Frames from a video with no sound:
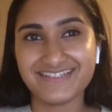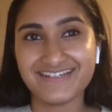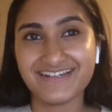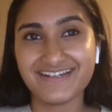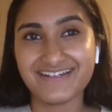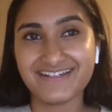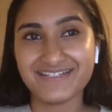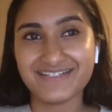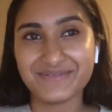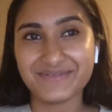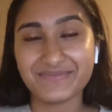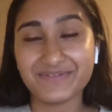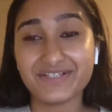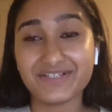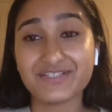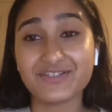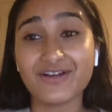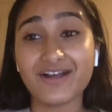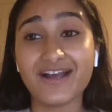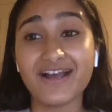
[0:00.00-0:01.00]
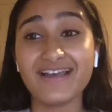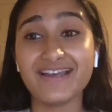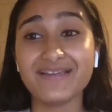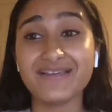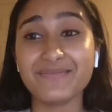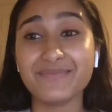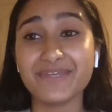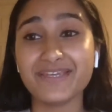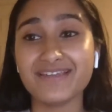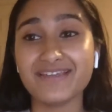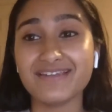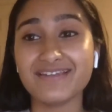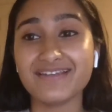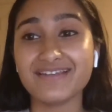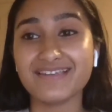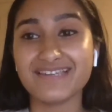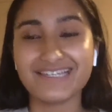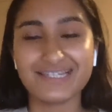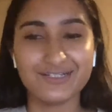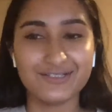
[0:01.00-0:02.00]
um, so i make a
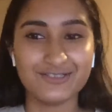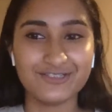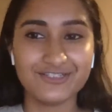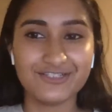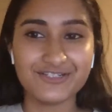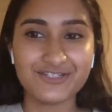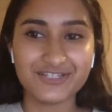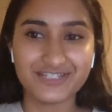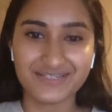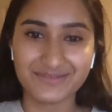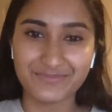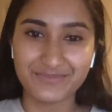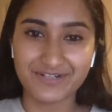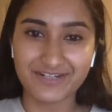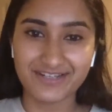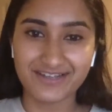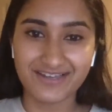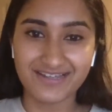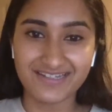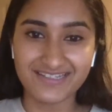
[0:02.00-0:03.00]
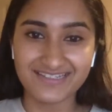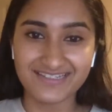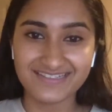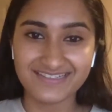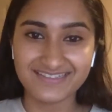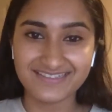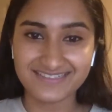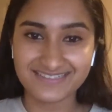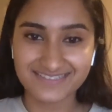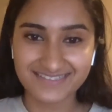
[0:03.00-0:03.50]
killer chicken biryani